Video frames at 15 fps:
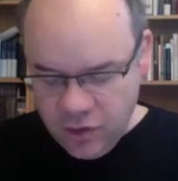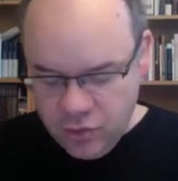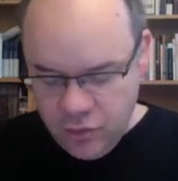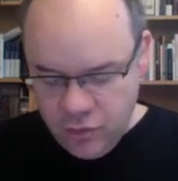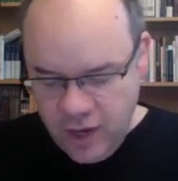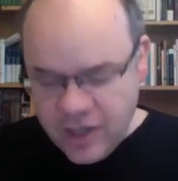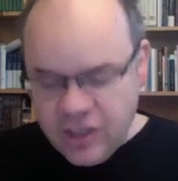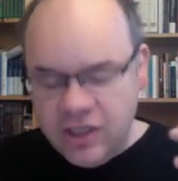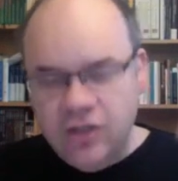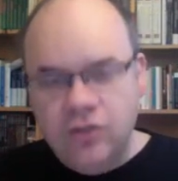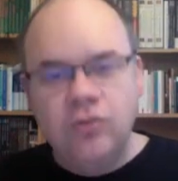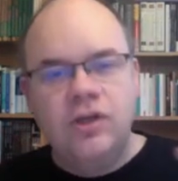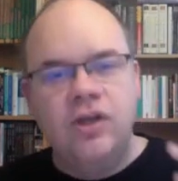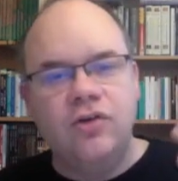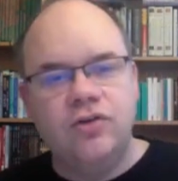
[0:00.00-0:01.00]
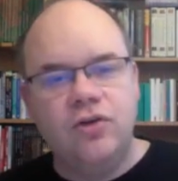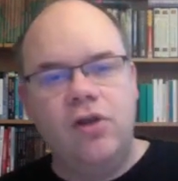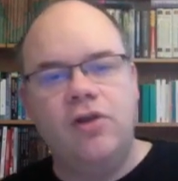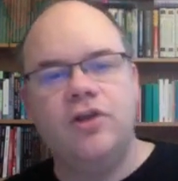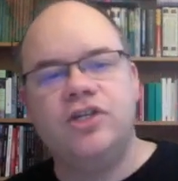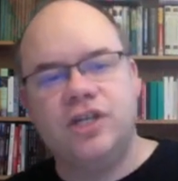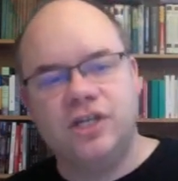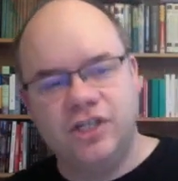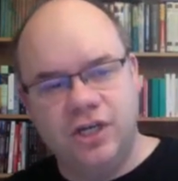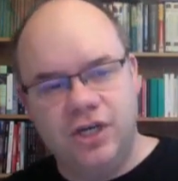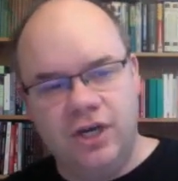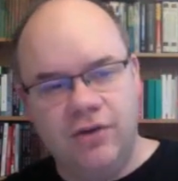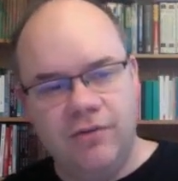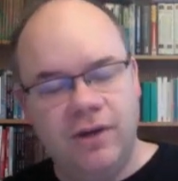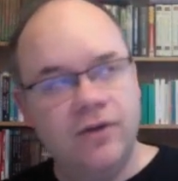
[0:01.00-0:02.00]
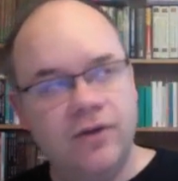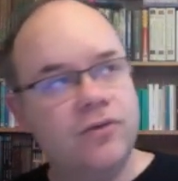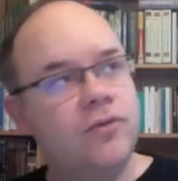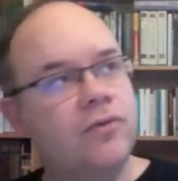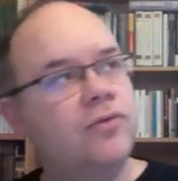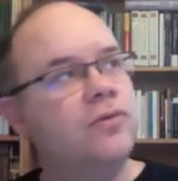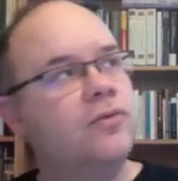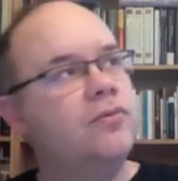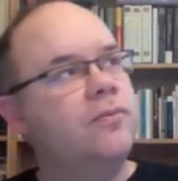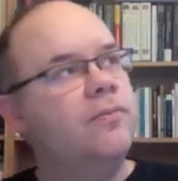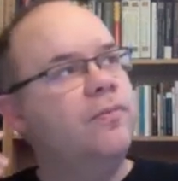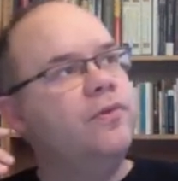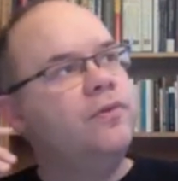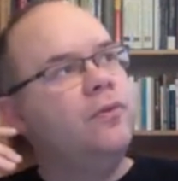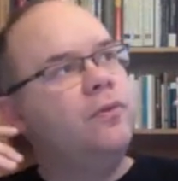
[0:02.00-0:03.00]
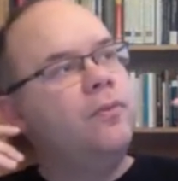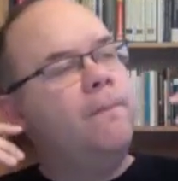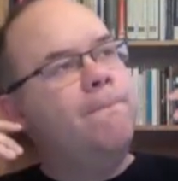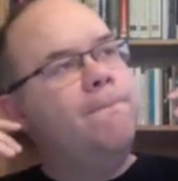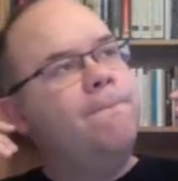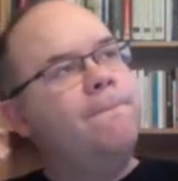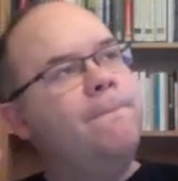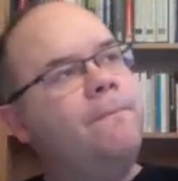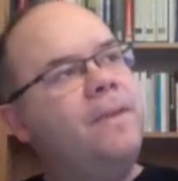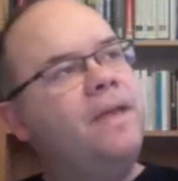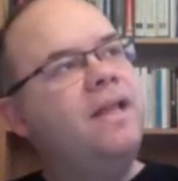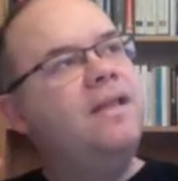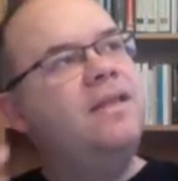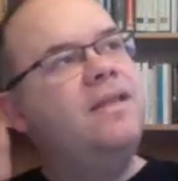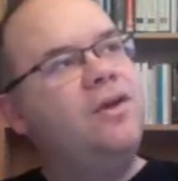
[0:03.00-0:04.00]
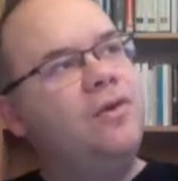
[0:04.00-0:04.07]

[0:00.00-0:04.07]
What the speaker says: to actually do the ontology engineering, to build the